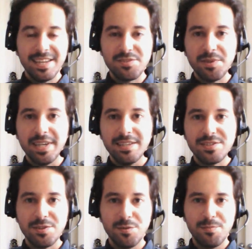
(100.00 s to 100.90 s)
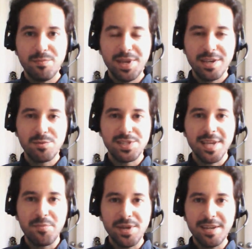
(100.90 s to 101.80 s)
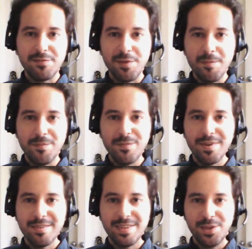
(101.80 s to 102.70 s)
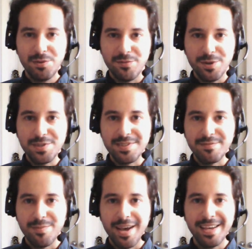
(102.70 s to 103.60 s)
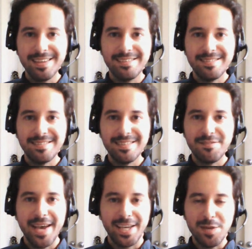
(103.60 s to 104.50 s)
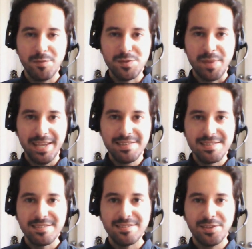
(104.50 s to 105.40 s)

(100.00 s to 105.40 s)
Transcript: That's right. So because we're separated from the universe by the vacuum of space,